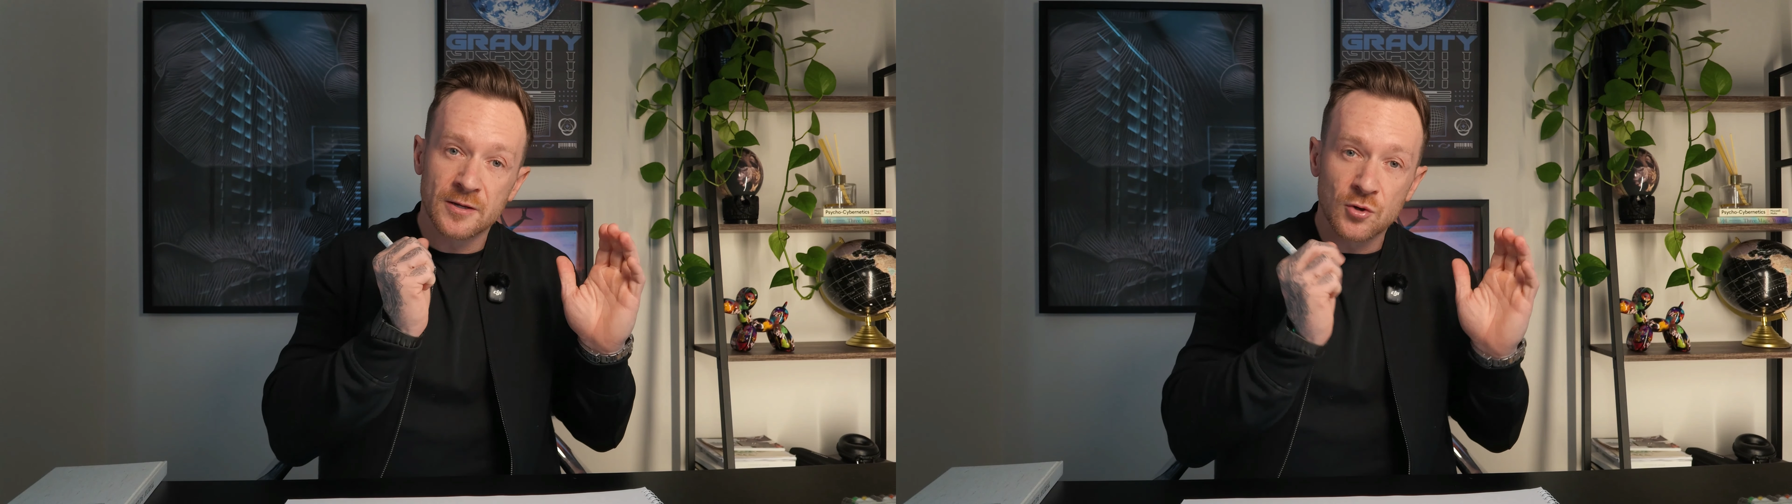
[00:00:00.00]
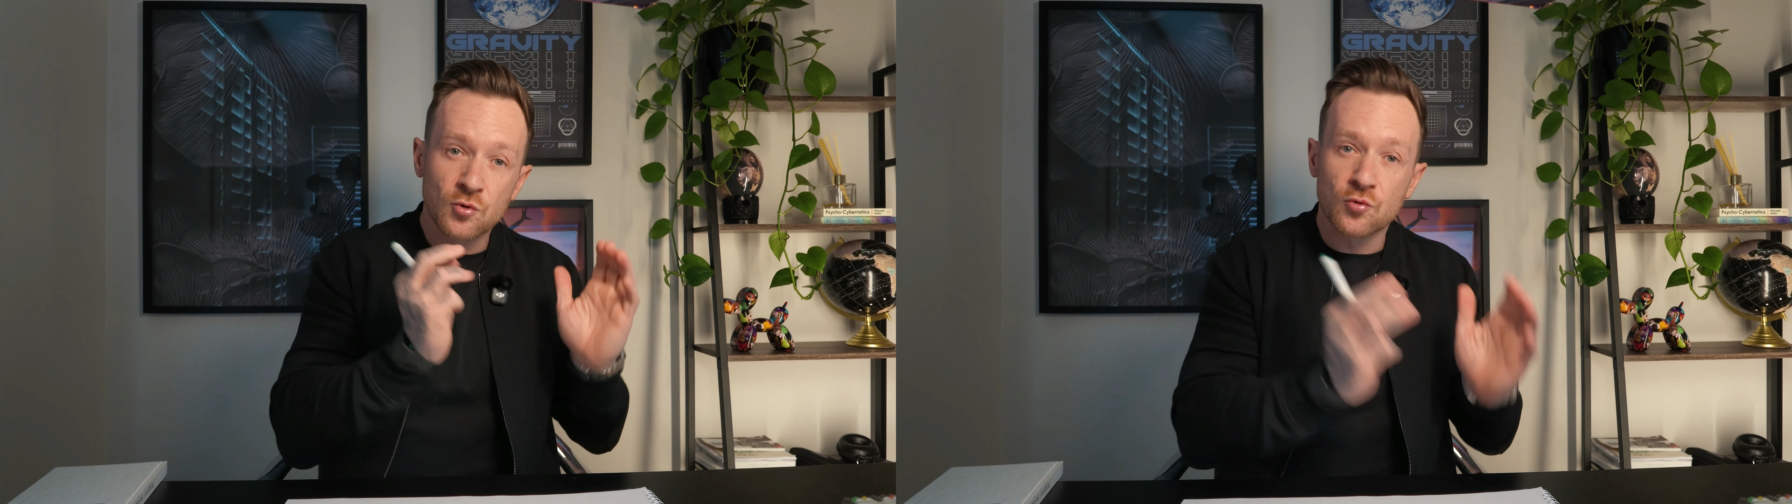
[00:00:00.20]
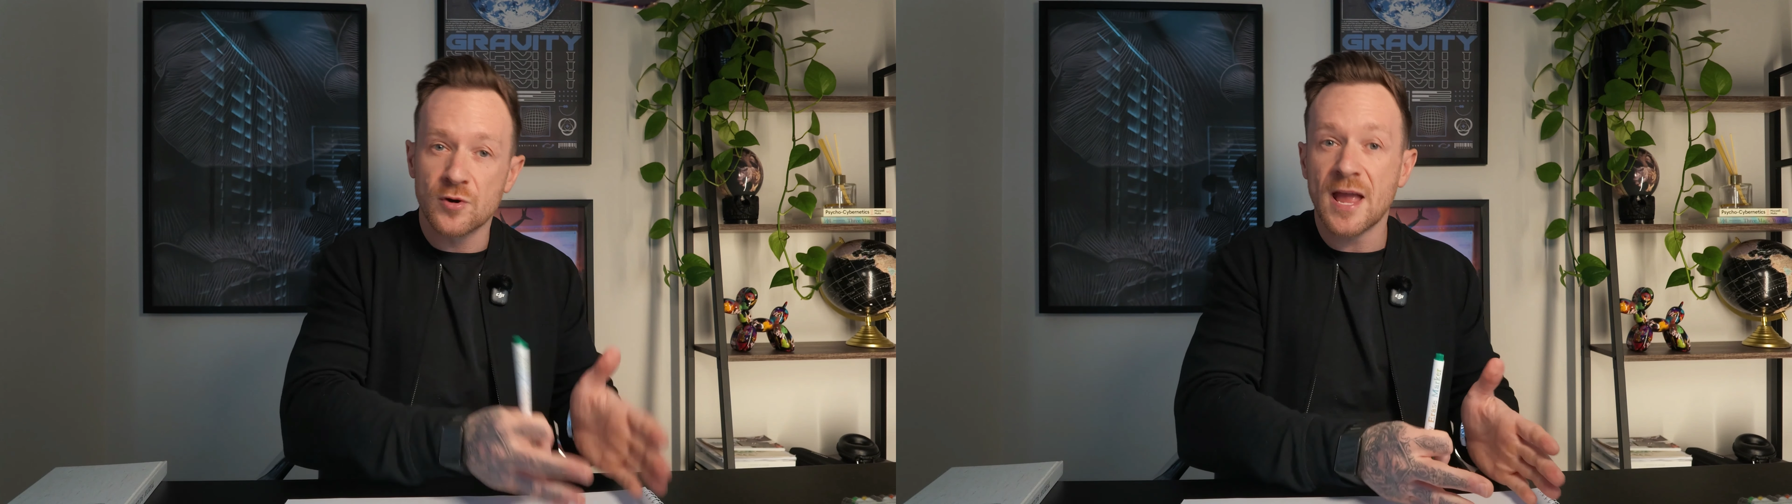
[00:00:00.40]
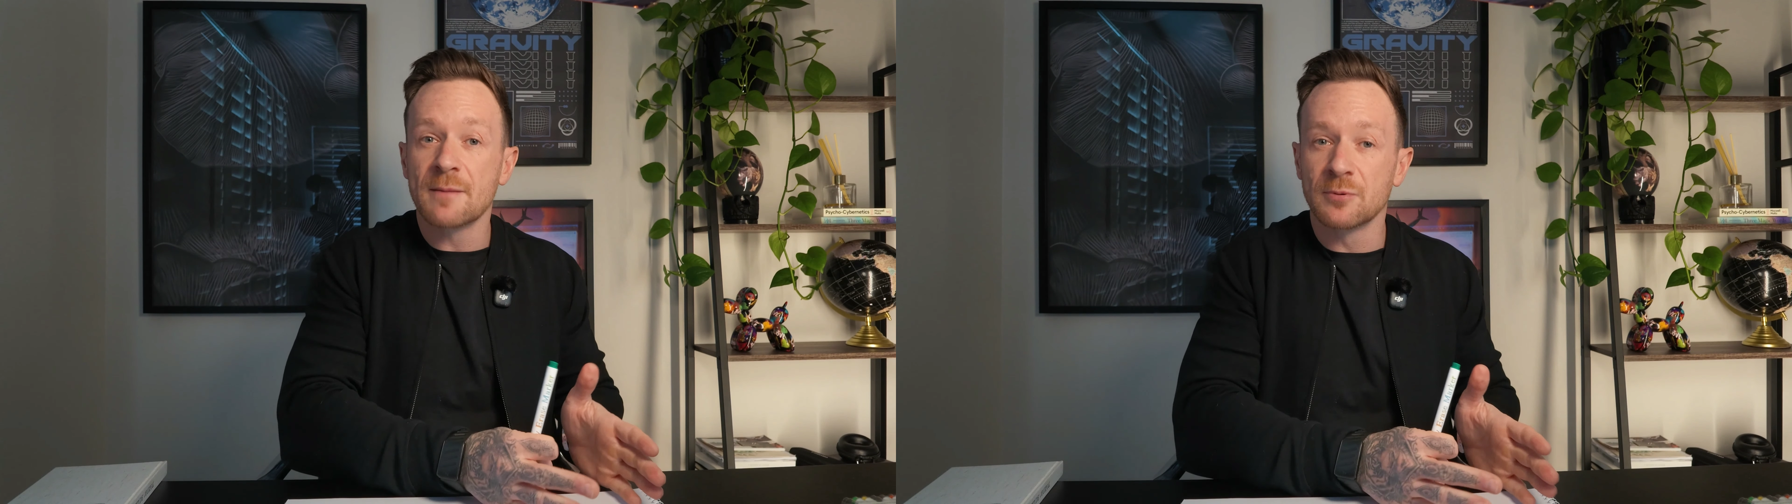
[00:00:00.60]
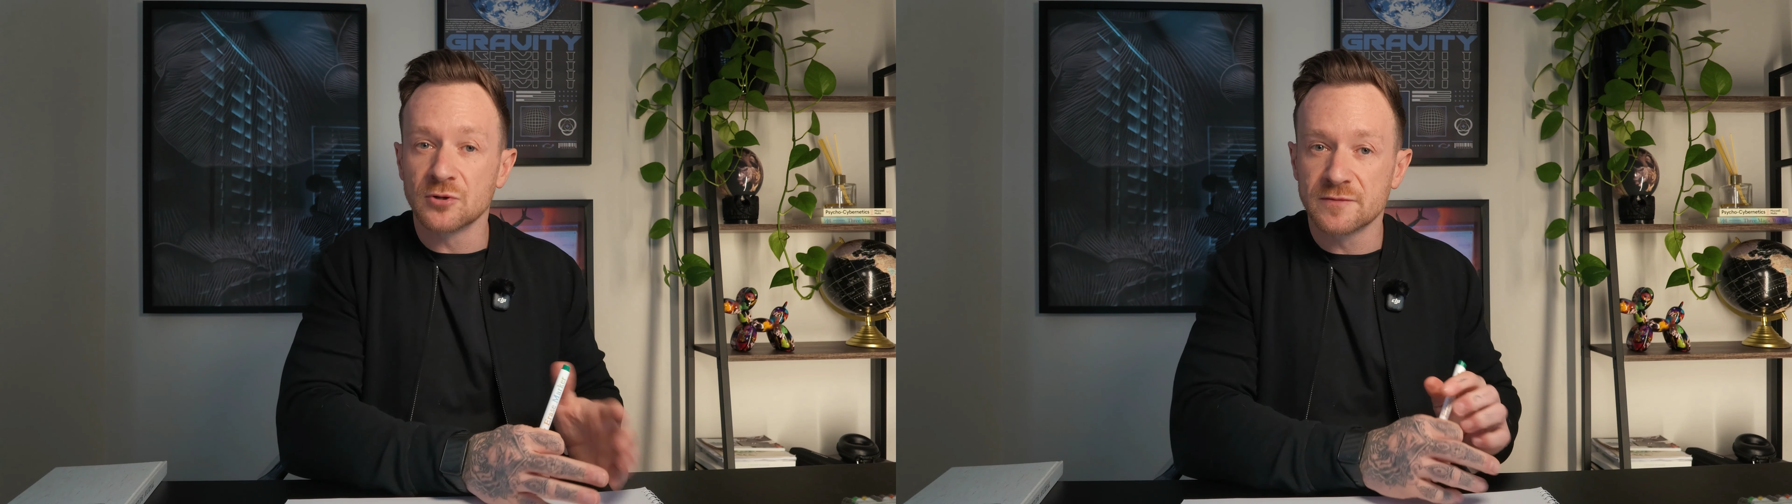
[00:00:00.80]
create a
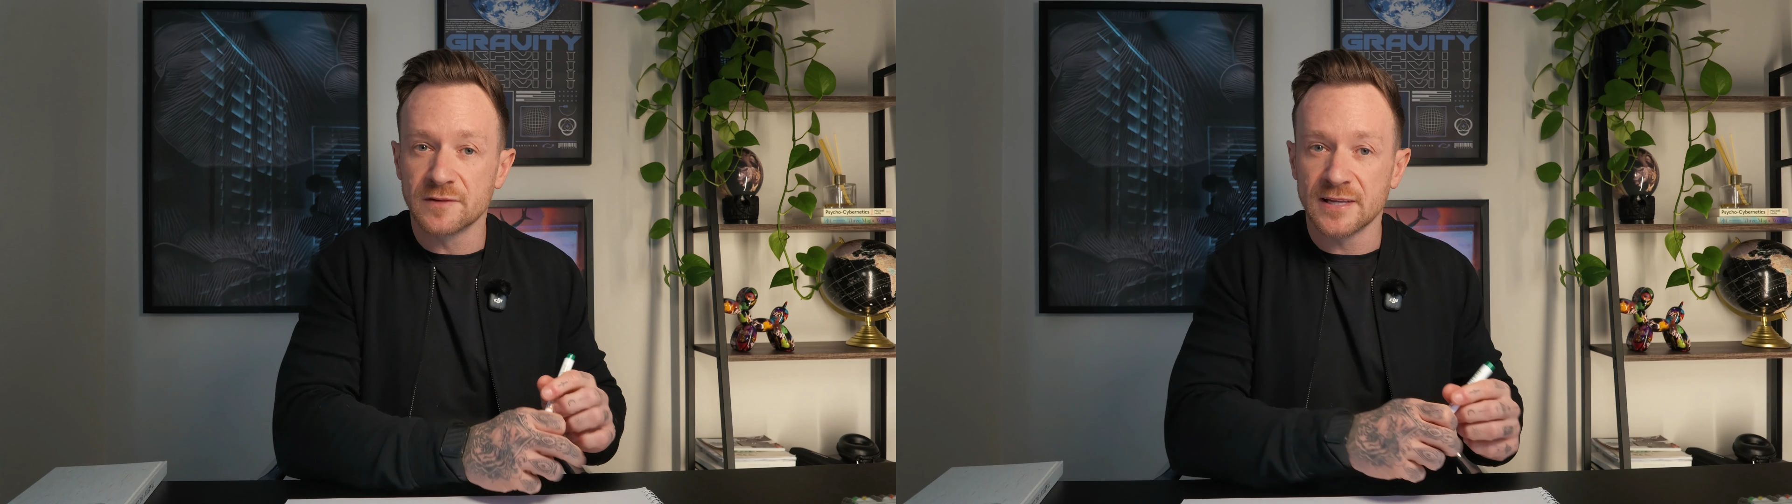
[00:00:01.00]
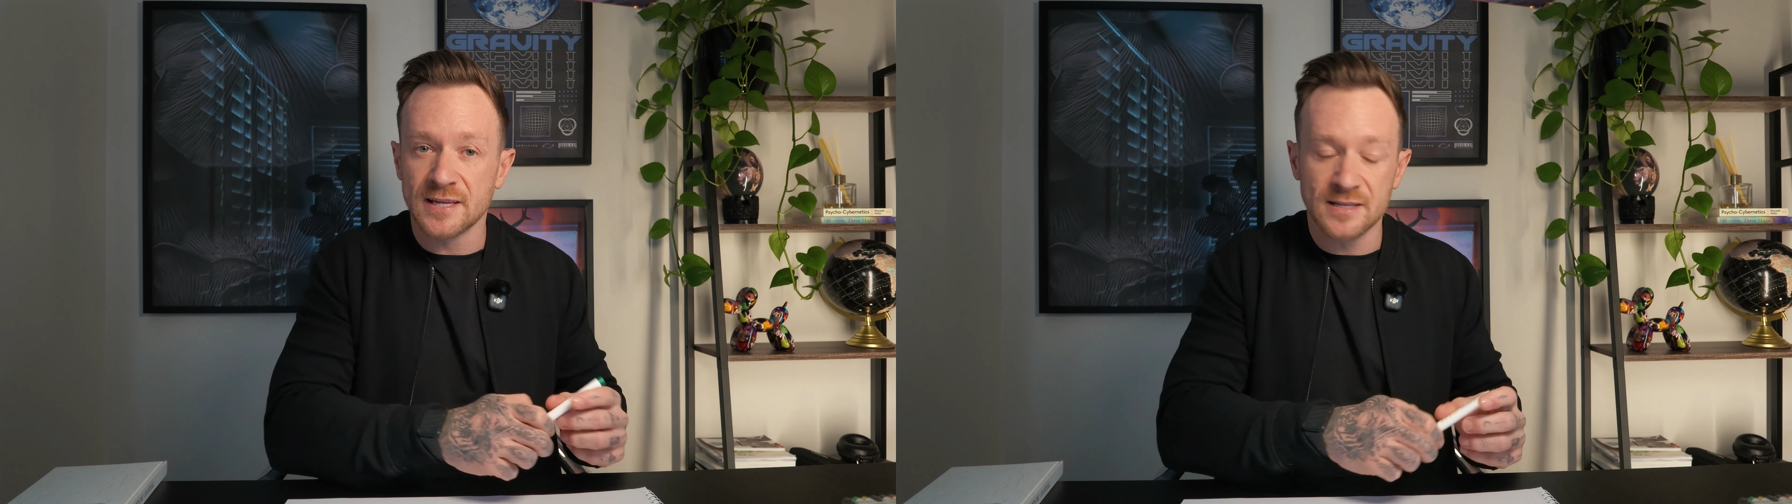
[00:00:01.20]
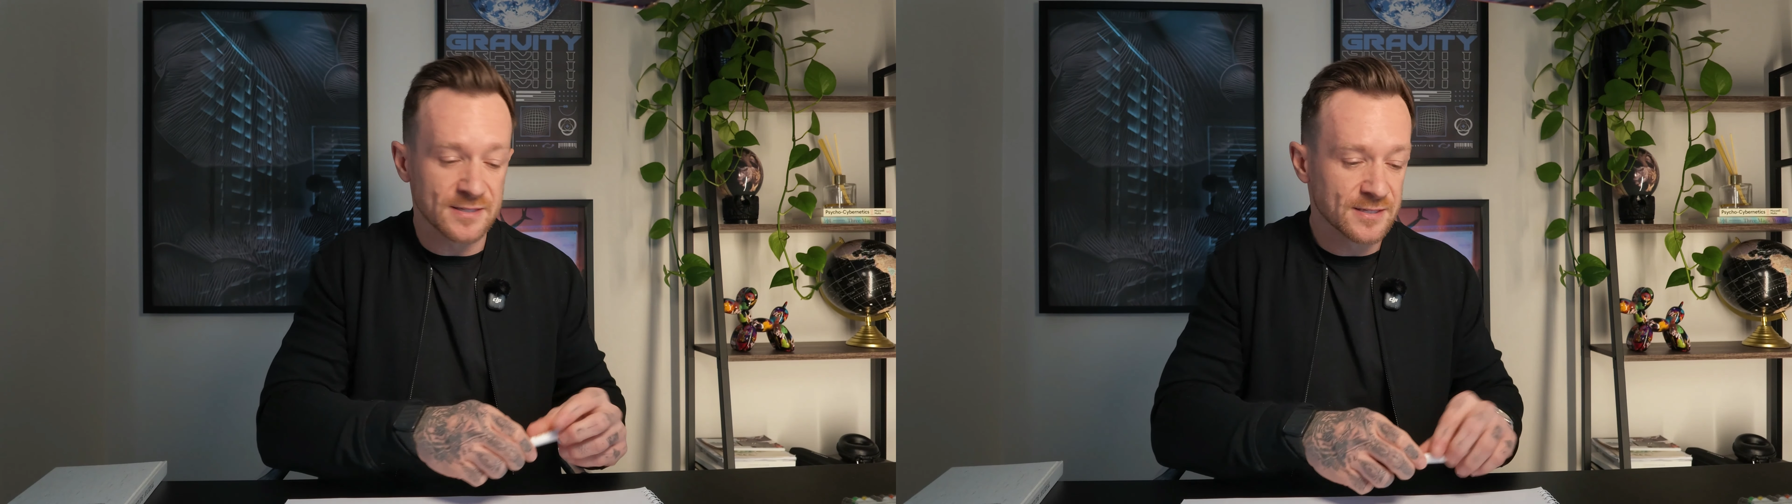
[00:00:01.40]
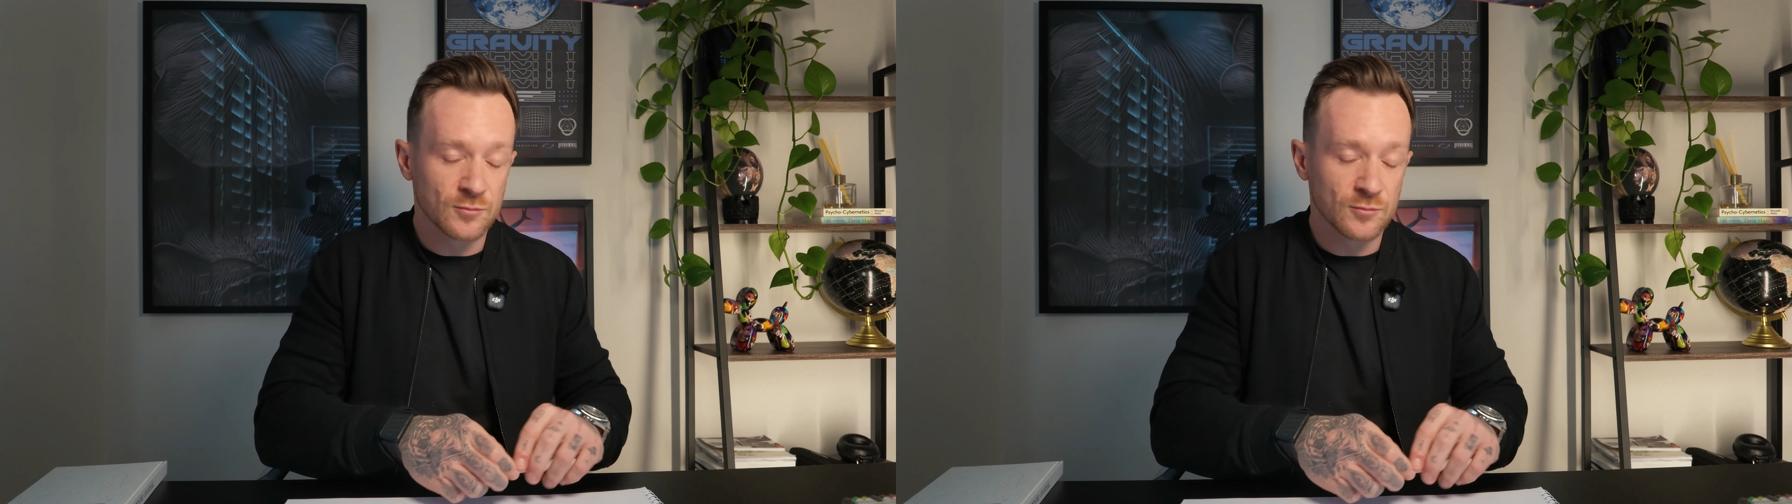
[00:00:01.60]
bunch of leads.